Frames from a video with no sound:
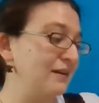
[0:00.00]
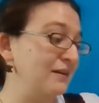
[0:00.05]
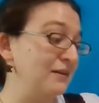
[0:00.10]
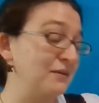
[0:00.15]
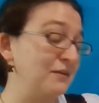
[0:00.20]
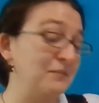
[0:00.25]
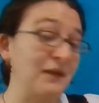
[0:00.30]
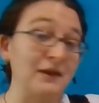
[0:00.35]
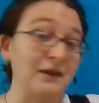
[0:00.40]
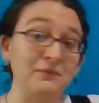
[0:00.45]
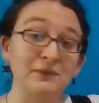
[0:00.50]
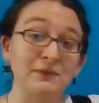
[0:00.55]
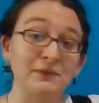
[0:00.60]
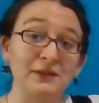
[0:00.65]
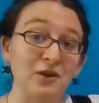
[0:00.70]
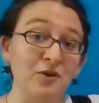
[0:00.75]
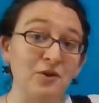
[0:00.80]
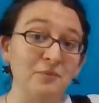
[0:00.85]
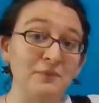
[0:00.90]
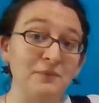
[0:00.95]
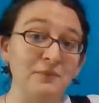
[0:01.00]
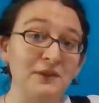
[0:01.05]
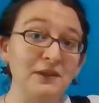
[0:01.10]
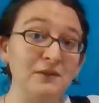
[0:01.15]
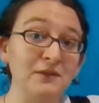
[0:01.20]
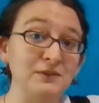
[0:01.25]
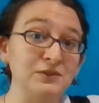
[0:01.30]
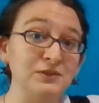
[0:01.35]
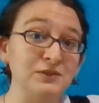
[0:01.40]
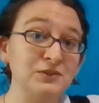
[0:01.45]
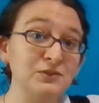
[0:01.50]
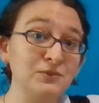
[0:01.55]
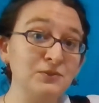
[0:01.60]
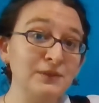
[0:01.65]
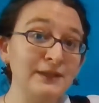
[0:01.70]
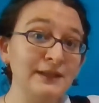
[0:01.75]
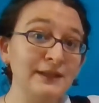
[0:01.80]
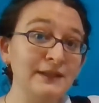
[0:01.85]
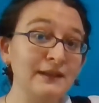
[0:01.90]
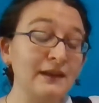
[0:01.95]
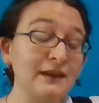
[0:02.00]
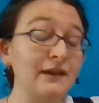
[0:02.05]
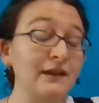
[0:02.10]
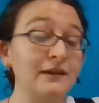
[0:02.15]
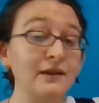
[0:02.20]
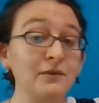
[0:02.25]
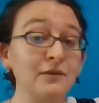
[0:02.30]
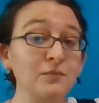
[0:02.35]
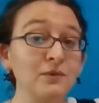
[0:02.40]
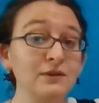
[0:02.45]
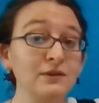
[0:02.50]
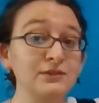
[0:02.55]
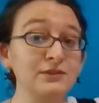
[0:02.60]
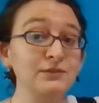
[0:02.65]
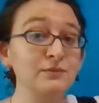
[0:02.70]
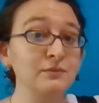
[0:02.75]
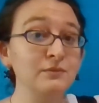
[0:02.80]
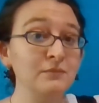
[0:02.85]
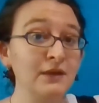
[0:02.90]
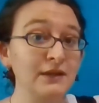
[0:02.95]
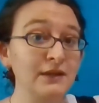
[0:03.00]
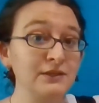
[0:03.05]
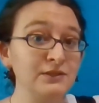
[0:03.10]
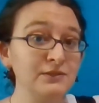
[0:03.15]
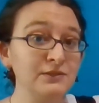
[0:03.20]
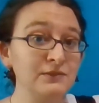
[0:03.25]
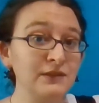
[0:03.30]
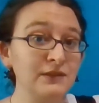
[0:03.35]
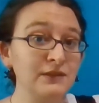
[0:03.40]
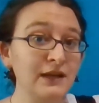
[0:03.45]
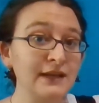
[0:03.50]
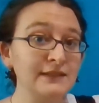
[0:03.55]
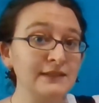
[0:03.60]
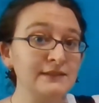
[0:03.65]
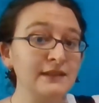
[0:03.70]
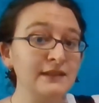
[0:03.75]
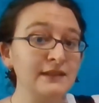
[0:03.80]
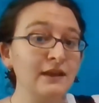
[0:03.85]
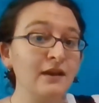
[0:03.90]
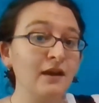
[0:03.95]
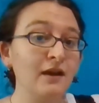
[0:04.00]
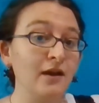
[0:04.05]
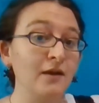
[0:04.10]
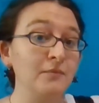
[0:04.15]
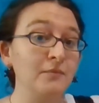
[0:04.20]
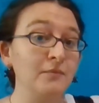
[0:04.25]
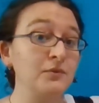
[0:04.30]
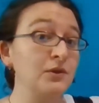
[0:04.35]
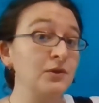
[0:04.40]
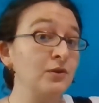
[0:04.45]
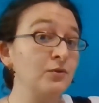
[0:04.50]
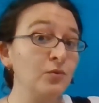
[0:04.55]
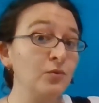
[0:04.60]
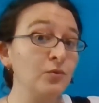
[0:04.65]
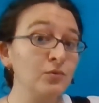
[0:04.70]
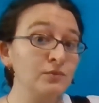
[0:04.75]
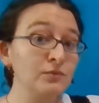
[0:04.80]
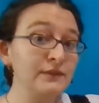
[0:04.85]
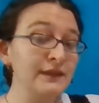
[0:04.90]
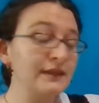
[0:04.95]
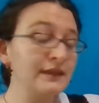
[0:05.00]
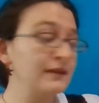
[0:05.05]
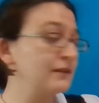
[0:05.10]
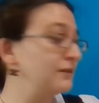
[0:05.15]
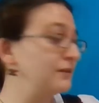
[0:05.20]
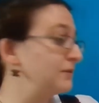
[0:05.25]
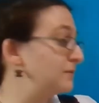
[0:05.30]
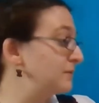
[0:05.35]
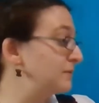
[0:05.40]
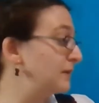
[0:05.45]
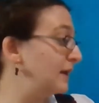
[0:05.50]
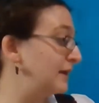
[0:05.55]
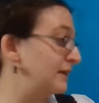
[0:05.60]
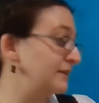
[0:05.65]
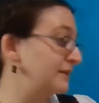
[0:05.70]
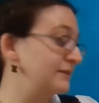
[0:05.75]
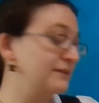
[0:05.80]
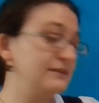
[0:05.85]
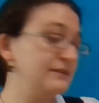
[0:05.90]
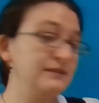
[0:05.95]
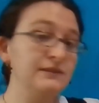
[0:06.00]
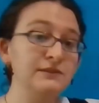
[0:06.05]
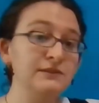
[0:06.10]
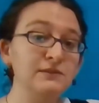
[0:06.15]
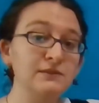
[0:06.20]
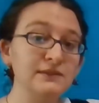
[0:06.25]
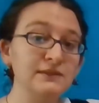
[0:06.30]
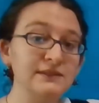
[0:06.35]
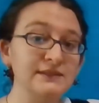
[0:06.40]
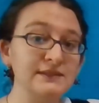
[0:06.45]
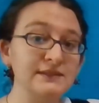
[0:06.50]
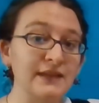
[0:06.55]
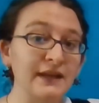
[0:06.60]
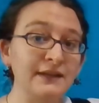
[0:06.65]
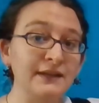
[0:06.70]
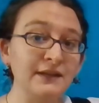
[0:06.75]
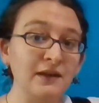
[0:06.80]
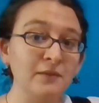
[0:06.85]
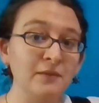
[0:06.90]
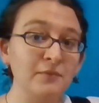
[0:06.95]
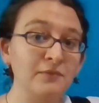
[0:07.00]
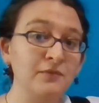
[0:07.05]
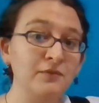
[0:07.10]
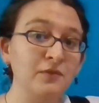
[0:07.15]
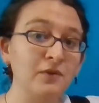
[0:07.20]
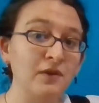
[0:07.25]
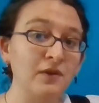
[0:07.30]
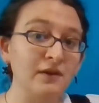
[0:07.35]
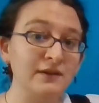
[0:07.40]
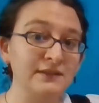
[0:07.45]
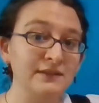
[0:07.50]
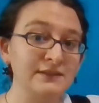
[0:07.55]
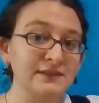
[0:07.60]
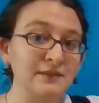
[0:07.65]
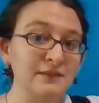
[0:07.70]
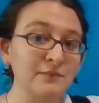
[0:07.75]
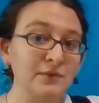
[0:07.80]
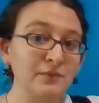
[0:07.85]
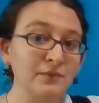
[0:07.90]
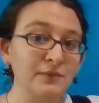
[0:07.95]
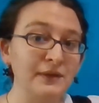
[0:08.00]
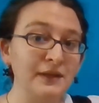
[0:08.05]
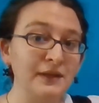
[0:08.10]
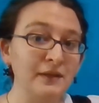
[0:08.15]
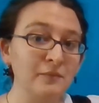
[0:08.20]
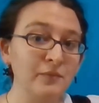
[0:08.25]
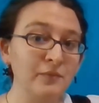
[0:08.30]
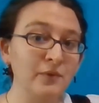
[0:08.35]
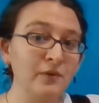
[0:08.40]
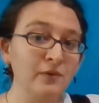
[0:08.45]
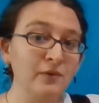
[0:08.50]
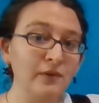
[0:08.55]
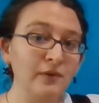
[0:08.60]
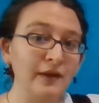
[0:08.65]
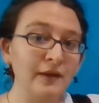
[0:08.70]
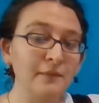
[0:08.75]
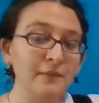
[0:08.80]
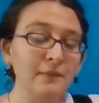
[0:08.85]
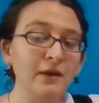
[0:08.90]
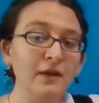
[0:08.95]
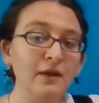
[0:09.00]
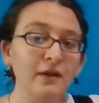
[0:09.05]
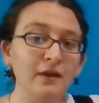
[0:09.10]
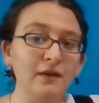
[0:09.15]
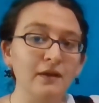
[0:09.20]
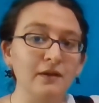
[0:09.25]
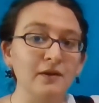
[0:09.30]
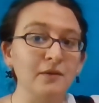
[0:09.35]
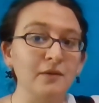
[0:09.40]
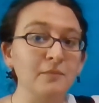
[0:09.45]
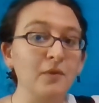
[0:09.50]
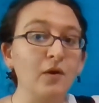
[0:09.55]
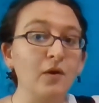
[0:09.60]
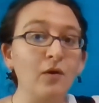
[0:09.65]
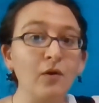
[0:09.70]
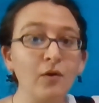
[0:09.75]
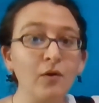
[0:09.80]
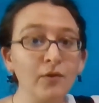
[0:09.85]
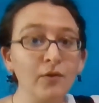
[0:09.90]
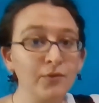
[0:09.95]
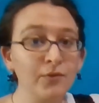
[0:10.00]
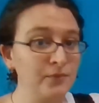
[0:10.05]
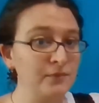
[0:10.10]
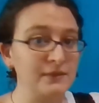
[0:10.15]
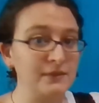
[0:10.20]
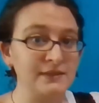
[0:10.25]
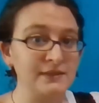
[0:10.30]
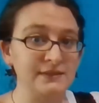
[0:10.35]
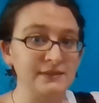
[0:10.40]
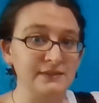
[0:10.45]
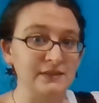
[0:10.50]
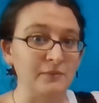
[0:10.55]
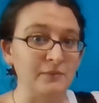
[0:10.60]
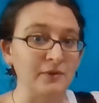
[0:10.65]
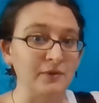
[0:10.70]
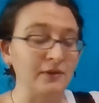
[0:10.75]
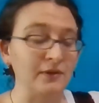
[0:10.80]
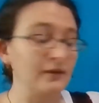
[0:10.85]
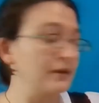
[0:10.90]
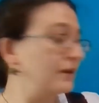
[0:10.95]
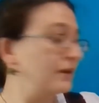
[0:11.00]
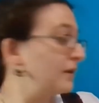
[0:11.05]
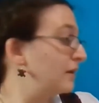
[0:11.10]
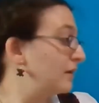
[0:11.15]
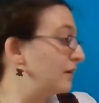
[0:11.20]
I really hope that you enjoyed, and I want to remind you guys, not only can you still sign up for our summer reading program all through this summer,